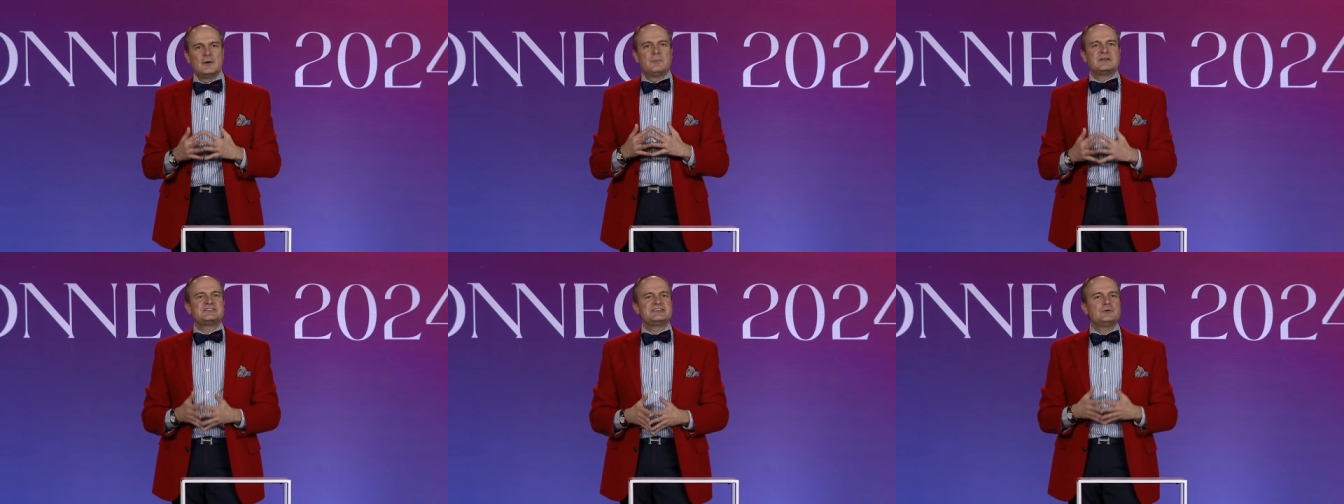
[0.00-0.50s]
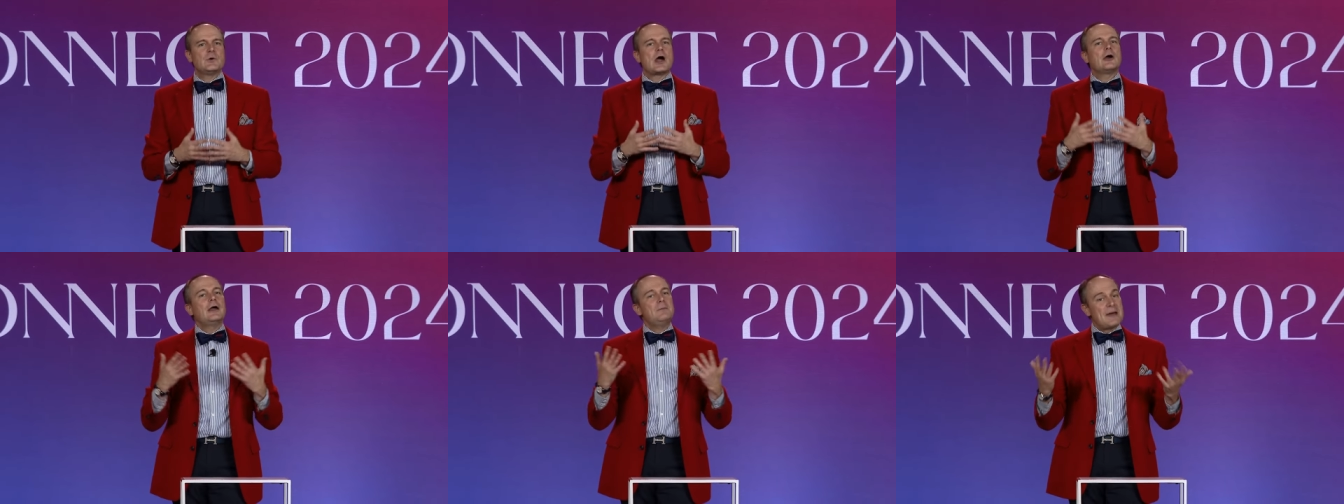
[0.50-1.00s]
but to
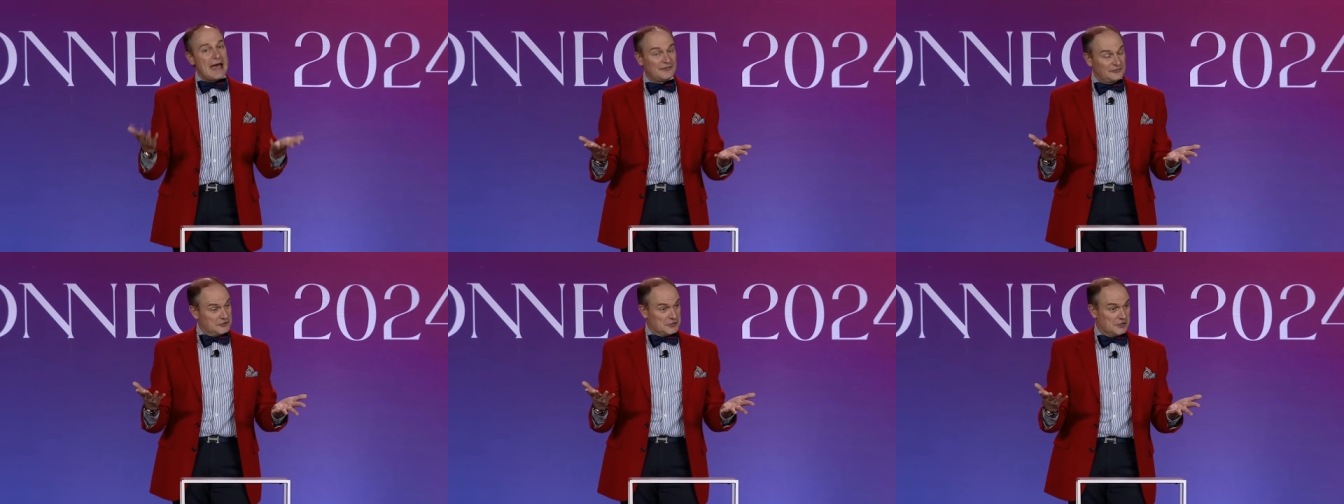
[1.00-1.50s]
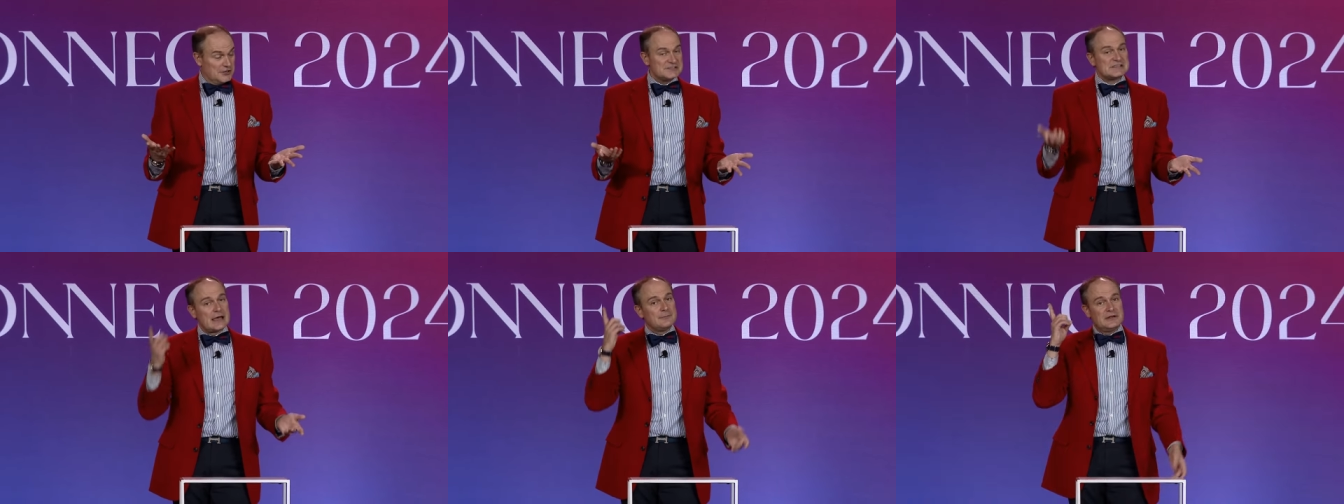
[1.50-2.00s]
our
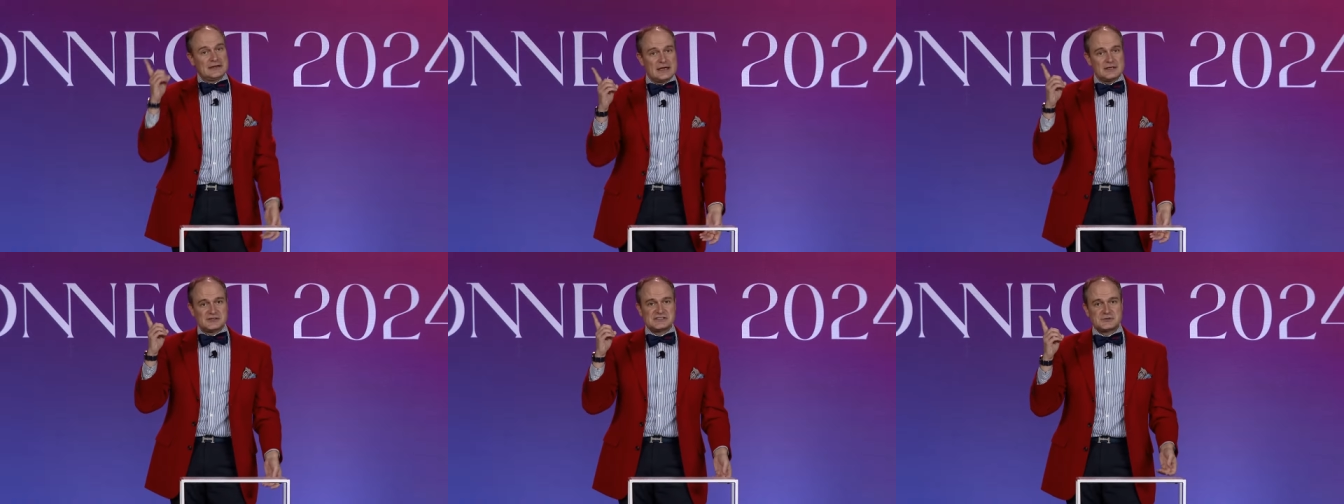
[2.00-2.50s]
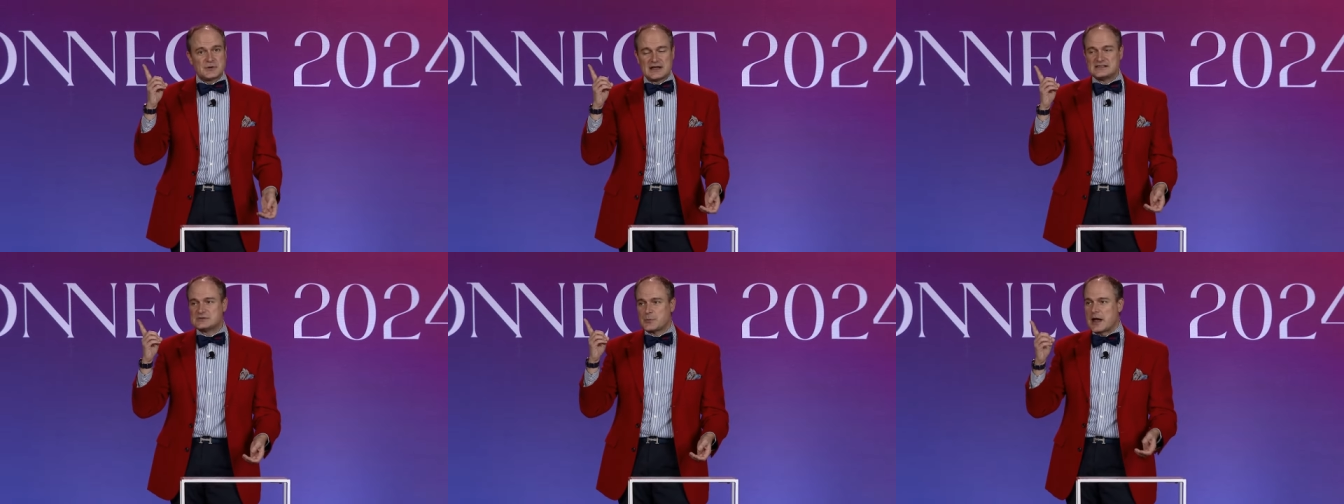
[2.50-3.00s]
ambassadors. I'm gonna get used to it,
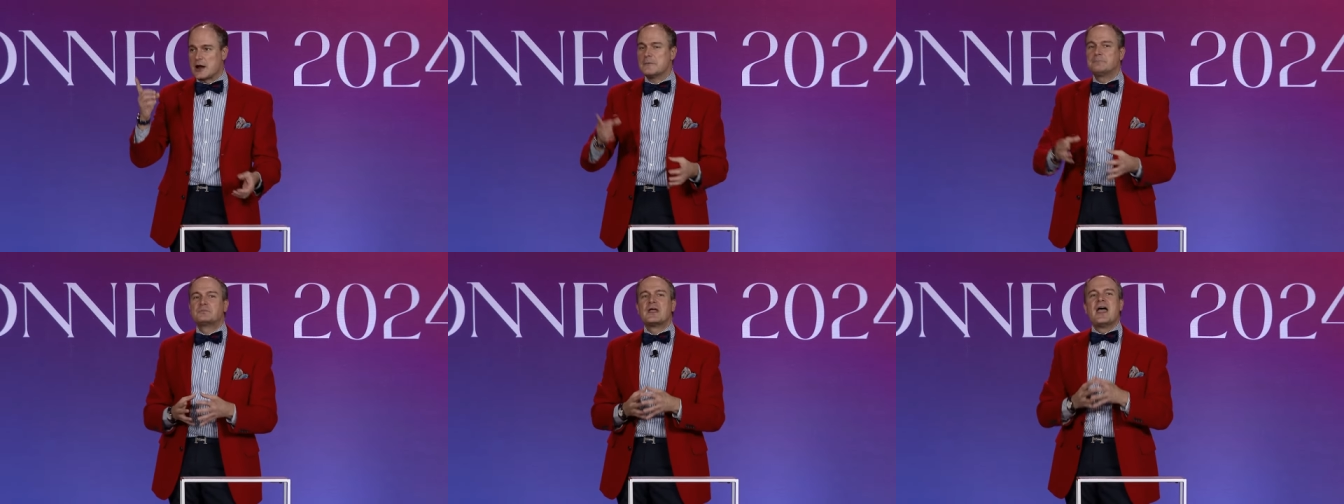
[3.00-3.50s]
I swear,